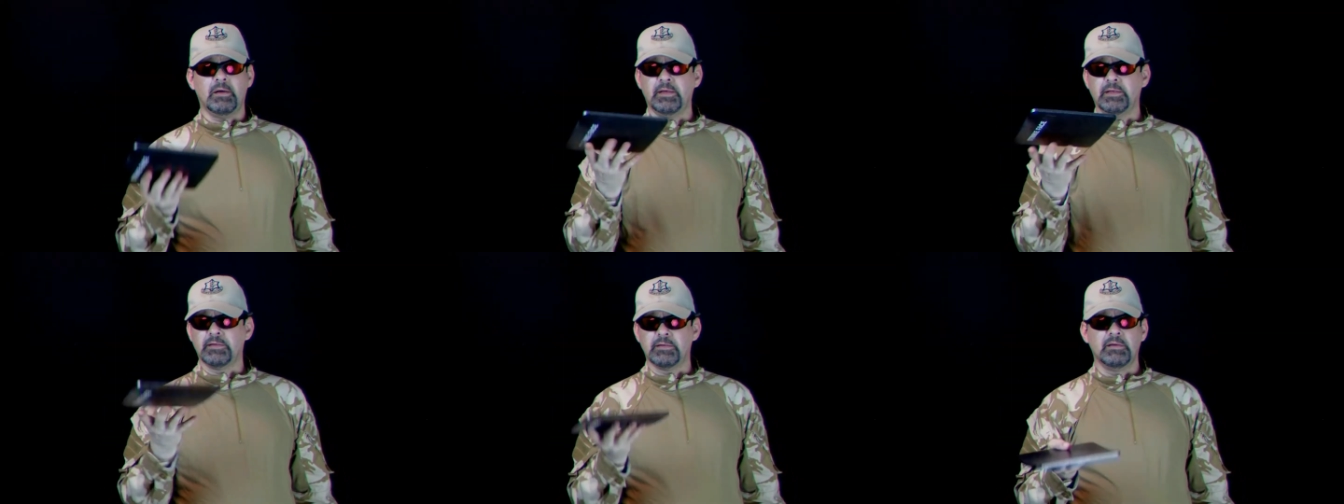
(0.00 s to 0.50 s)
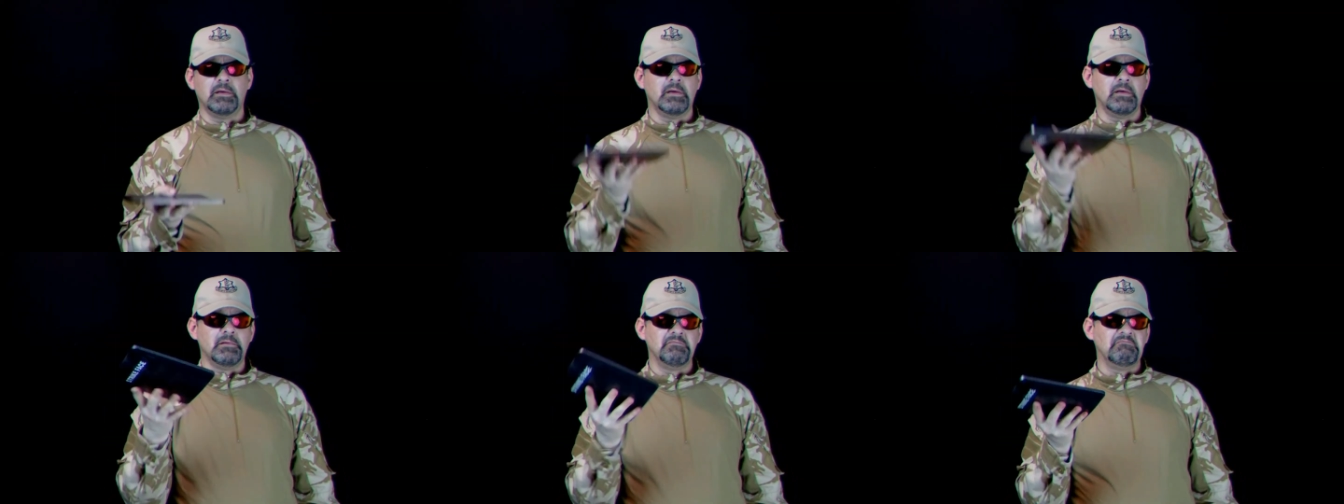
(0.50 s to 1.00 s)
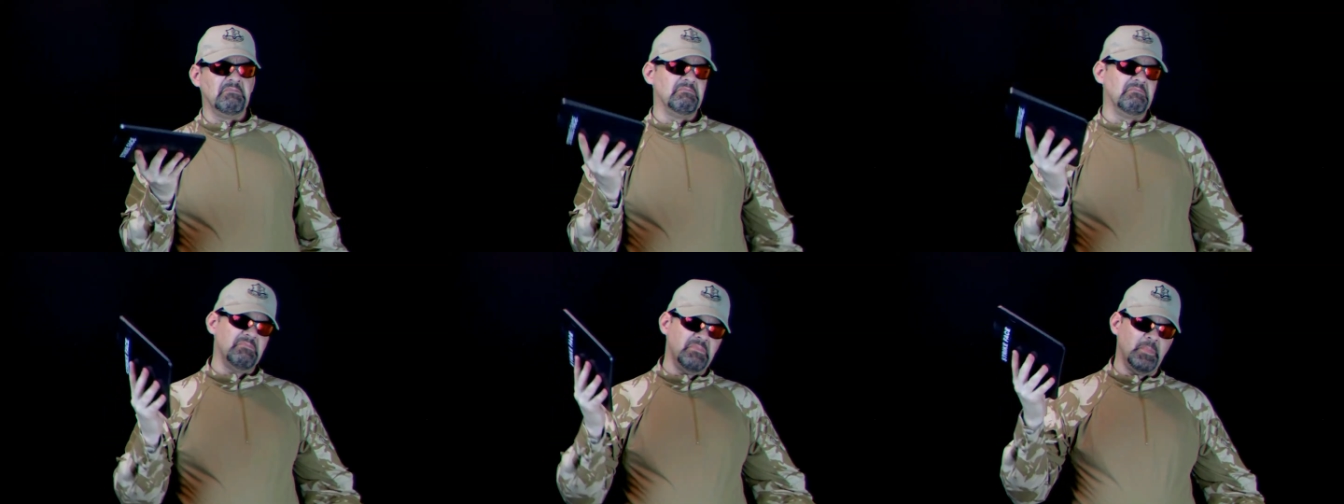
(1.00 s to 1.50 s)
It's
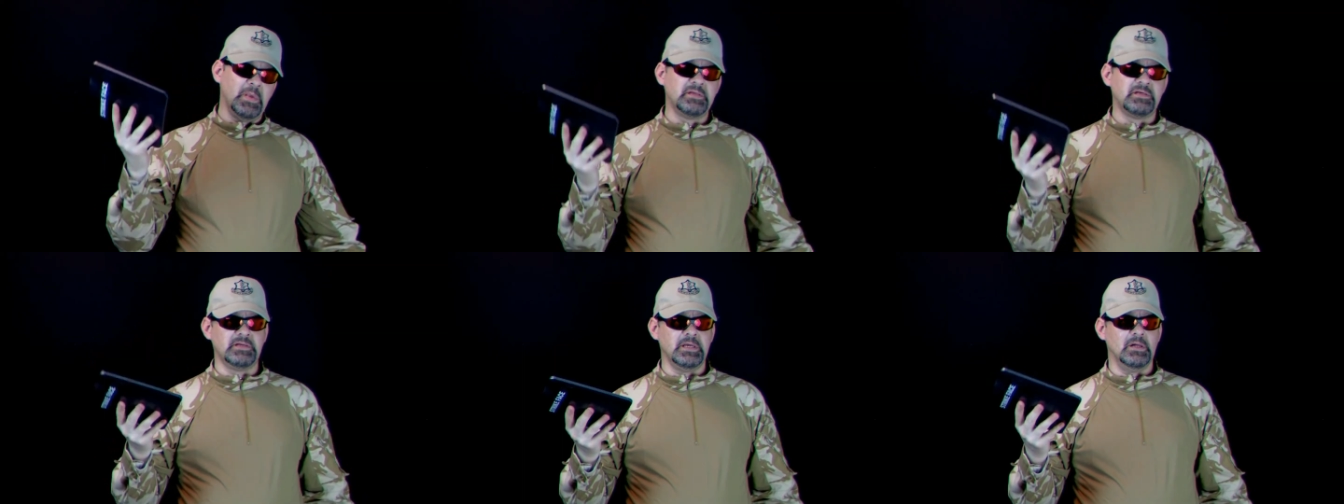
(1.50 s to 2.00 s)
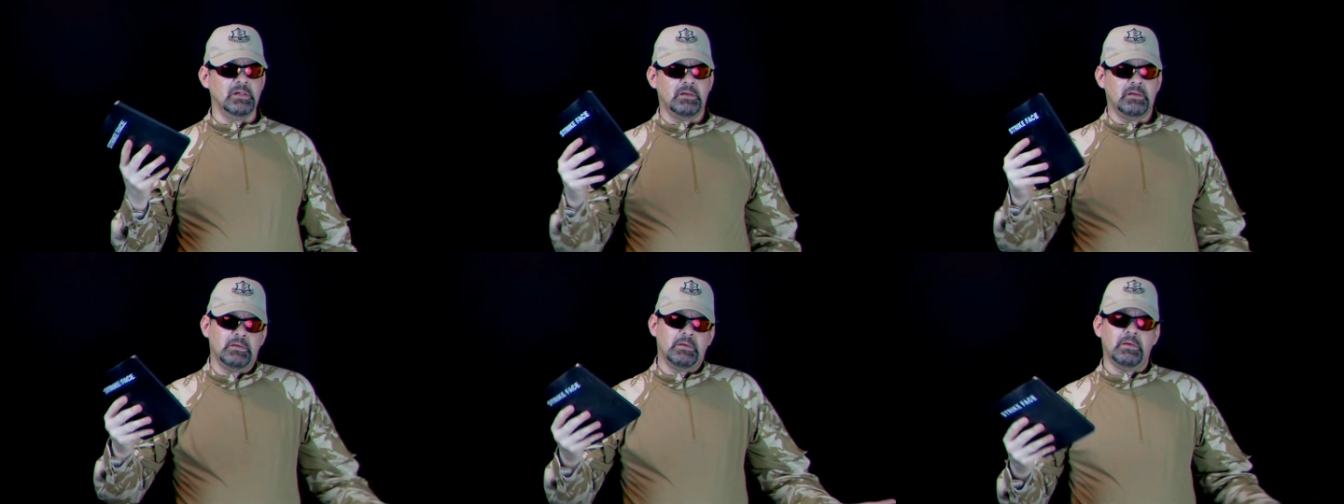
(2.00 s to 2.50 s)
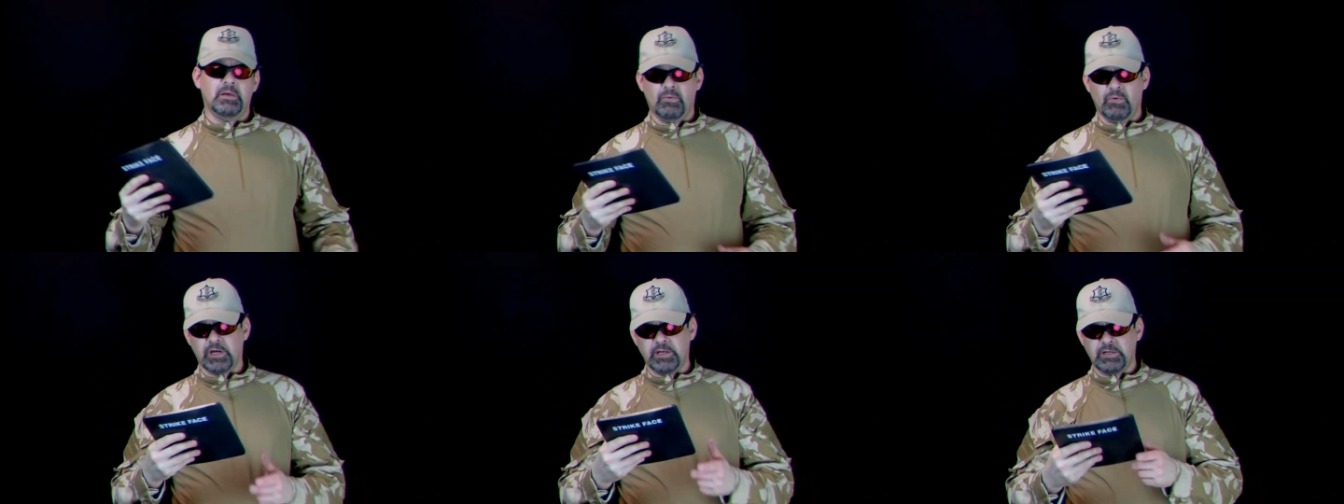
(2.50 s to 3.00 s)
steel.
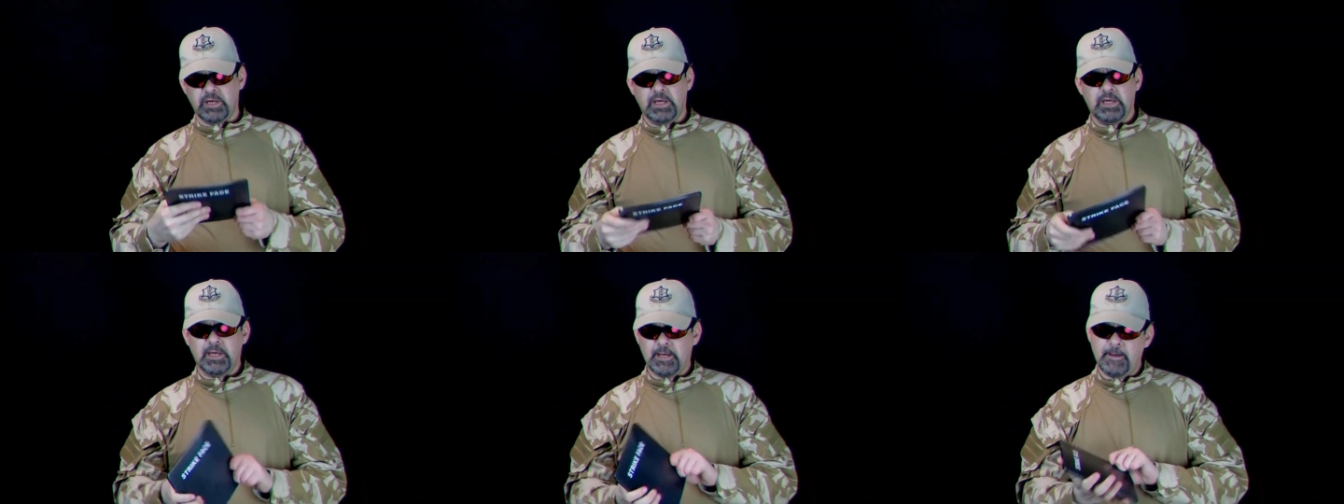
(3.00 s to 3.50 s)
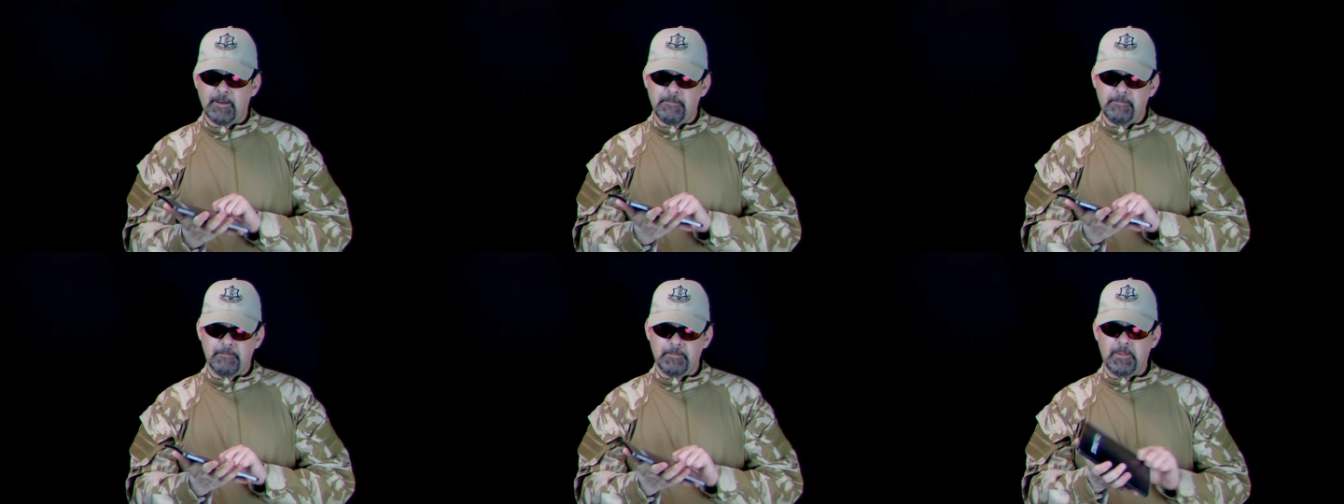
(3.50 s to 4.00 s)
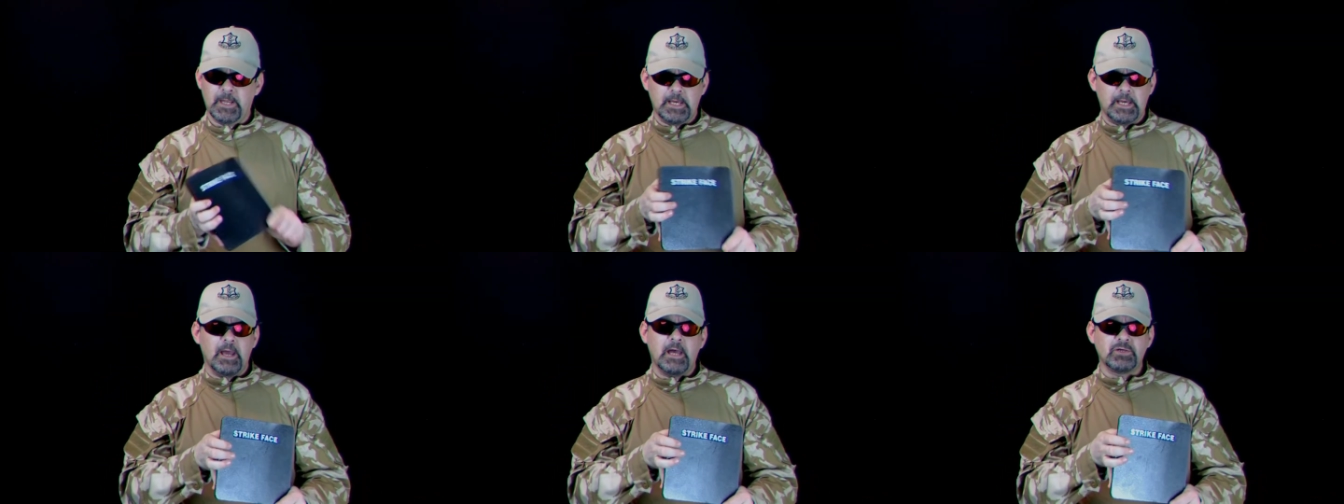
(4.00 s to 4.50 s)
What can you say?
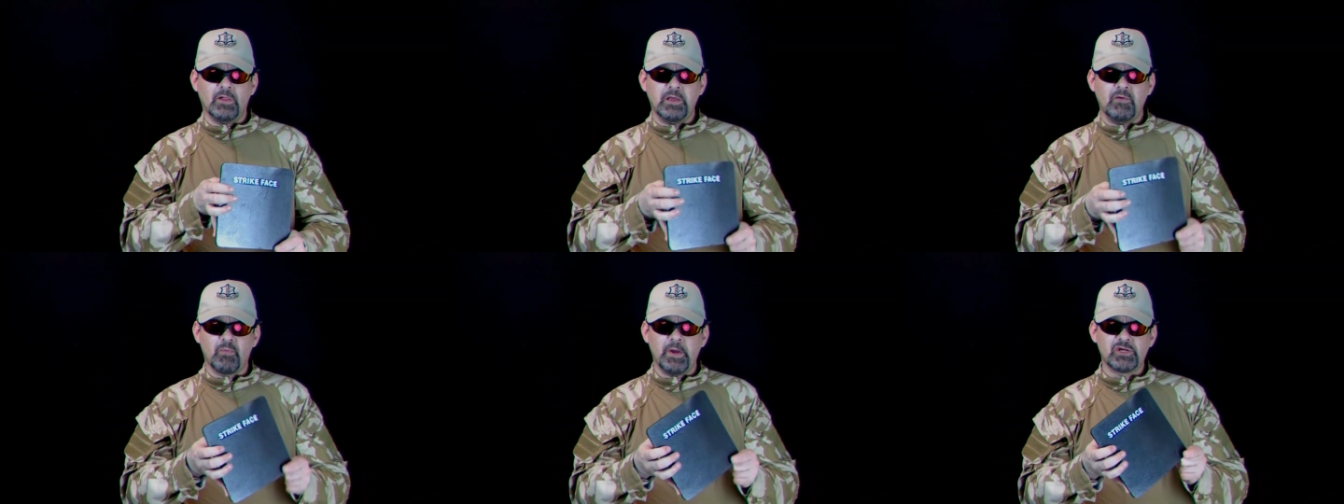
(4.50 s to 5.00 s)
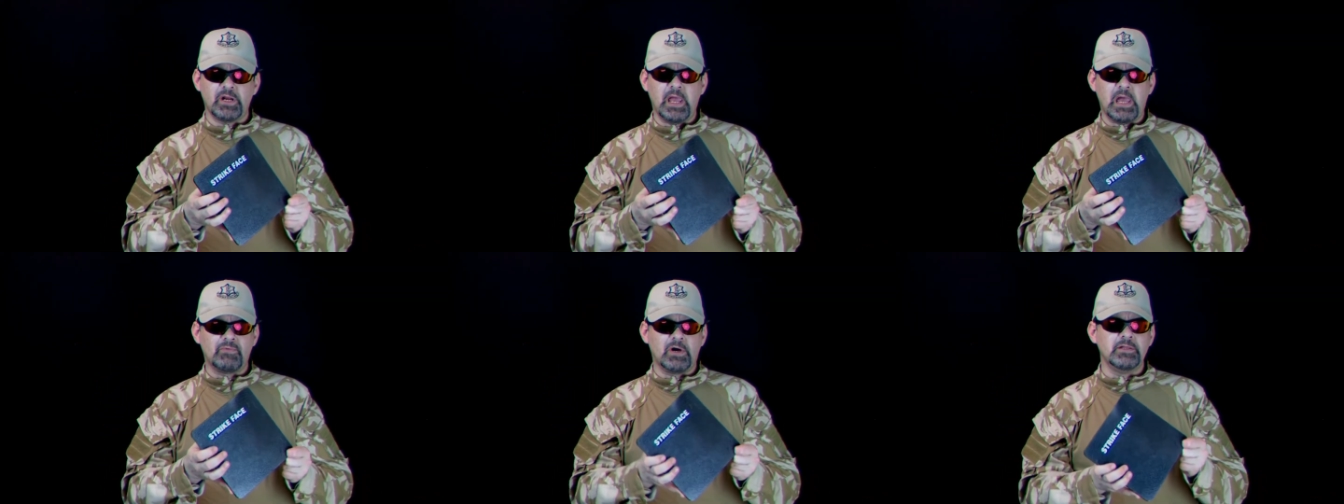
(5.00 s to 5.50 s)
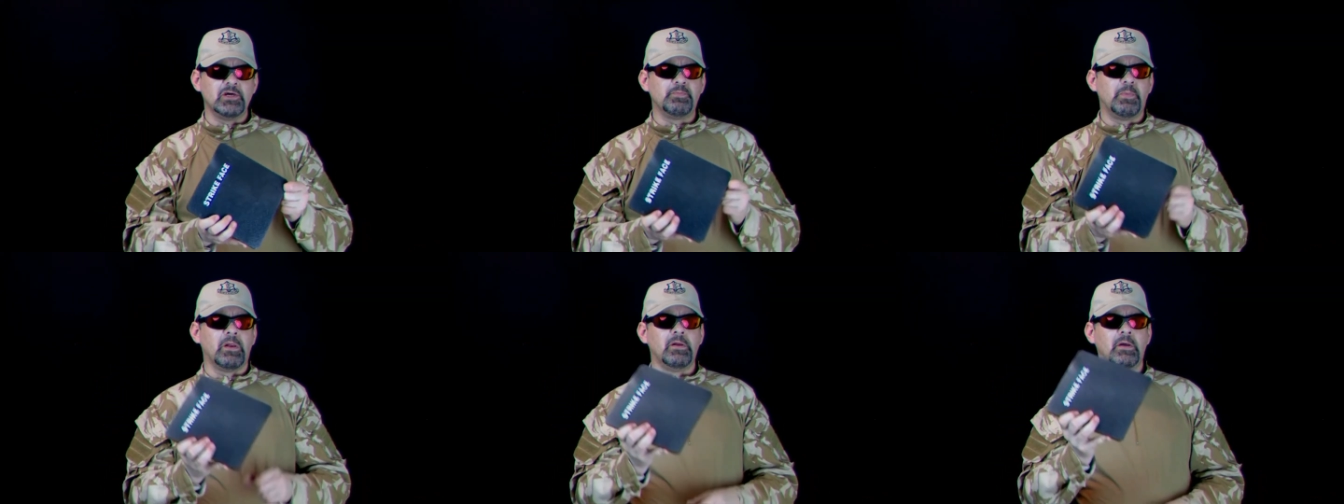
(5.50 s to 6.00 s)
That's all the information I have on
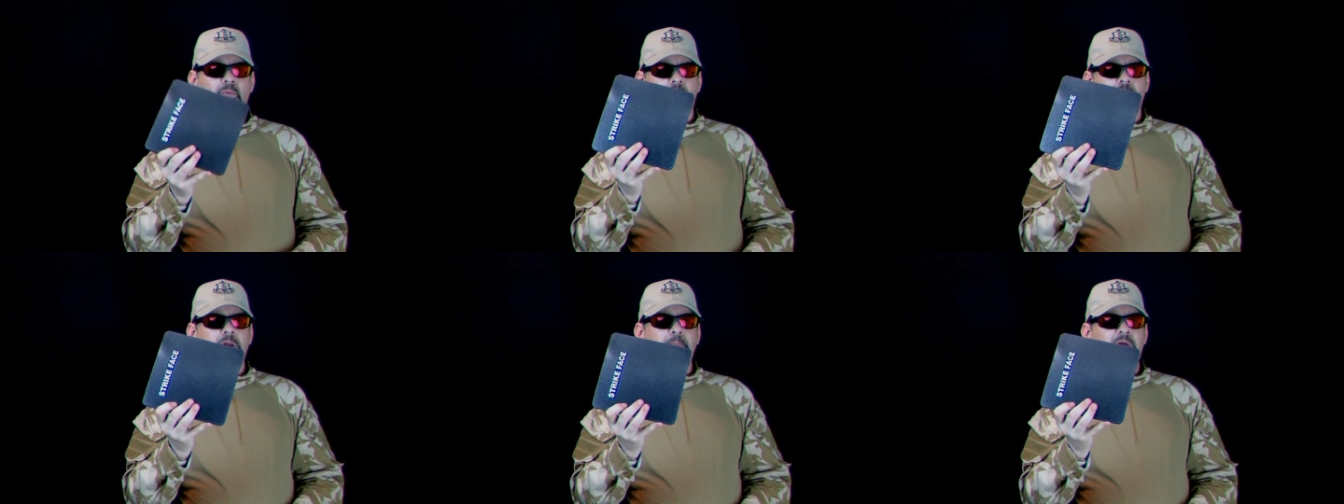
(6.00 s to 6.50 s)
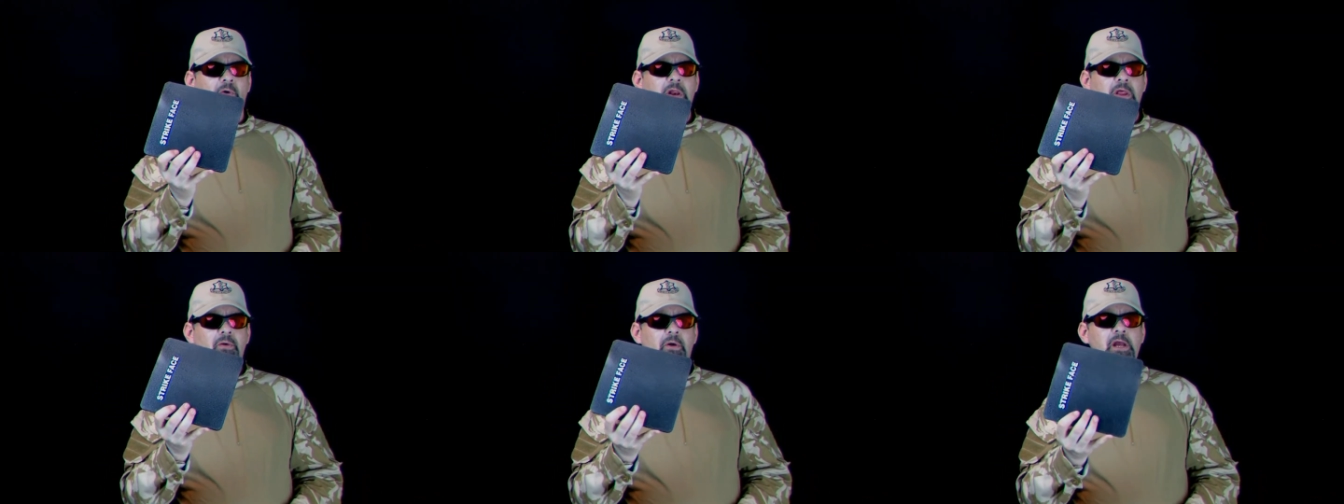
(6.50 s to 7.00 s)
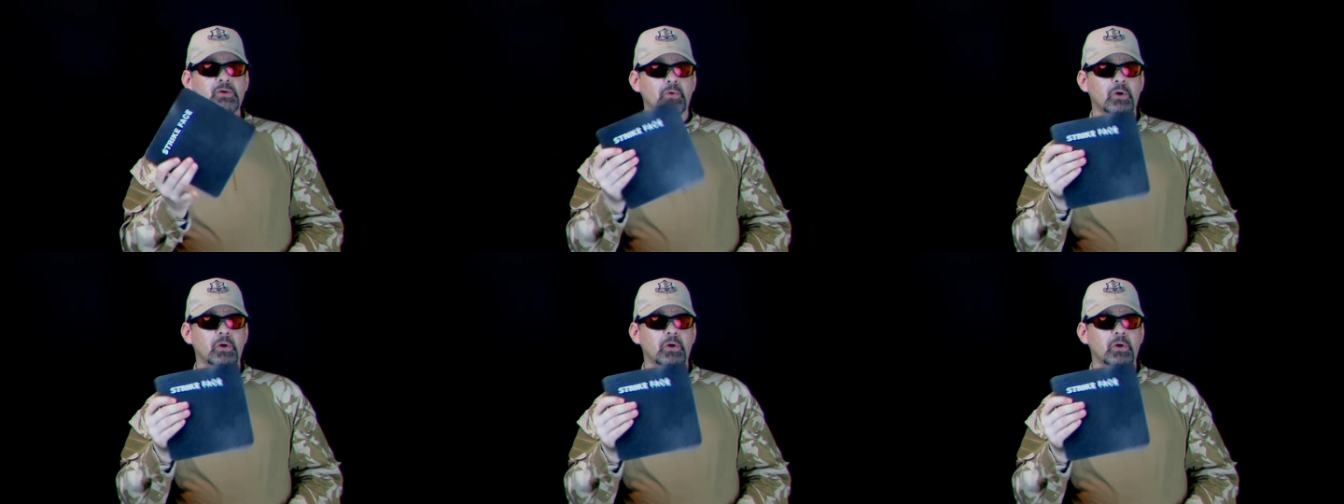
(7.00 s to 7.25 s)
this, but we're going to be going to the range.